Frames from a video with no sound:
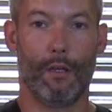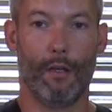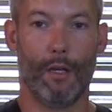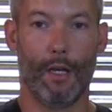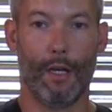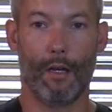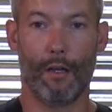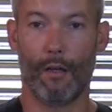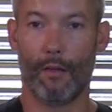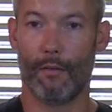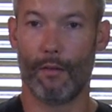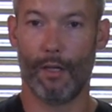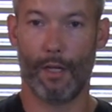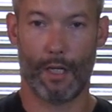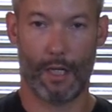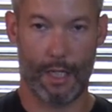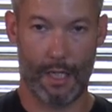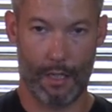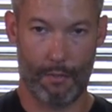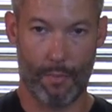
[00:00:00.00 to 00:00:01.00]

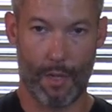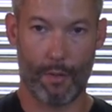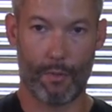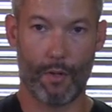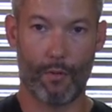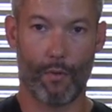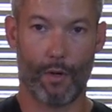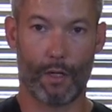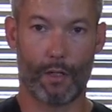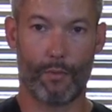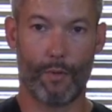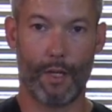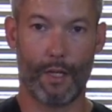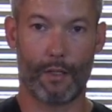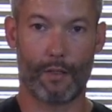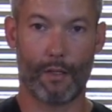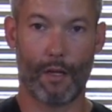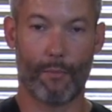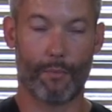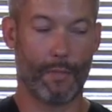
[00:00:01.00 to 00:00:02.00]
Again, maybe you want to
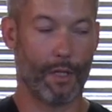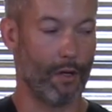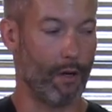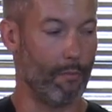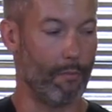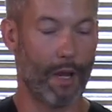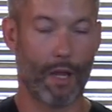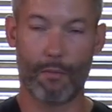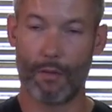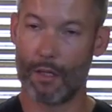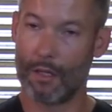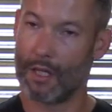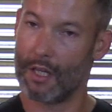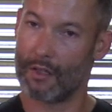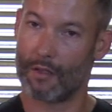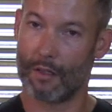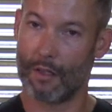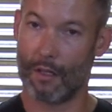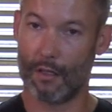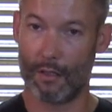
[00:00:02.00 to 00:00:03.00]
tweak something, or maybe
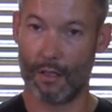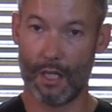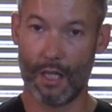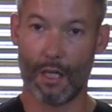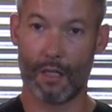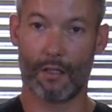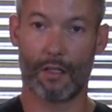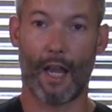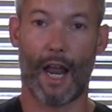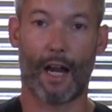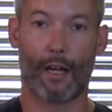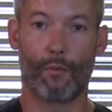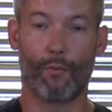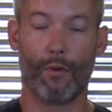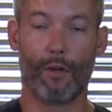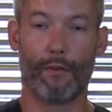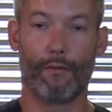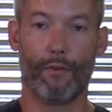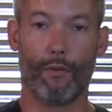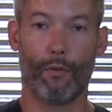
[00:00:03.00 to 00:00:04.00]
this is the exact
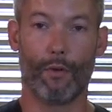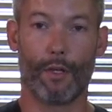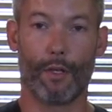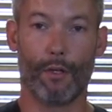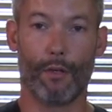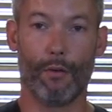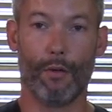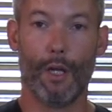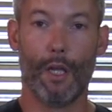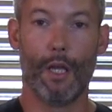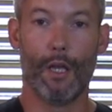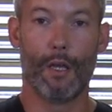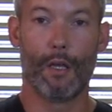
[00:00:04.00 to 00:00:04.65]
one for you.